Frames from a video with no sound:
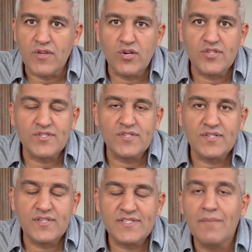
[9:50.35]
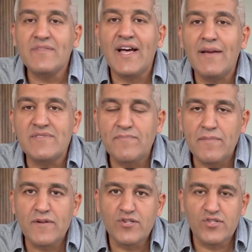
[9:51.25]
because sometimes
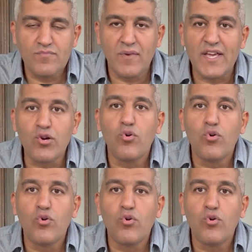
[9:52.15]
people just buy